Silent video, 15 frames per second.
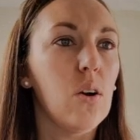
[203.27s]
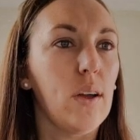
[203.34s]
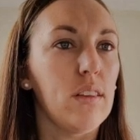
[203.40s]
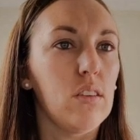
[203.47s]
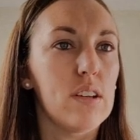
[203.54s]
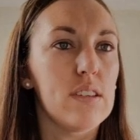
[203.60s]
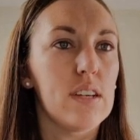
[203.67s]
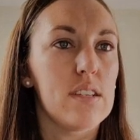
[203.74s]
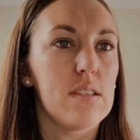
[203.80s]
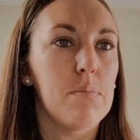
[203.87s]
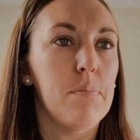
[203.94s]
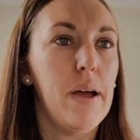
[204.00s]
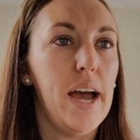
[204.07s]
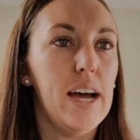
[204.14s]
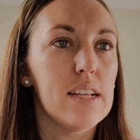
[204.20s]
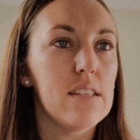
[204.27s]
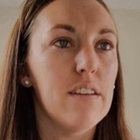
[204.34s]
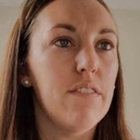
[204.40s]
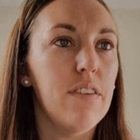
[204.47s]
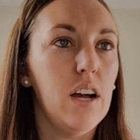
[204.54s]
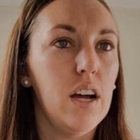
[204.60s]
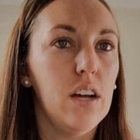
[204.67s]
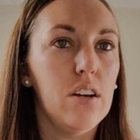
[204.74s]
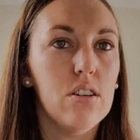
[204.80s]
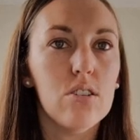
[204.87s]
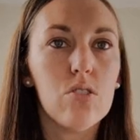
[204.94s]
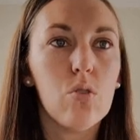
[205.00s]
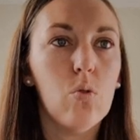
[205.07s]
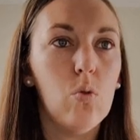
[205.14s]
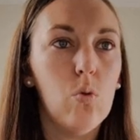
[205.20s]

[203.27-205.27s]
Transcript: Okay, it looks like some pacifiers.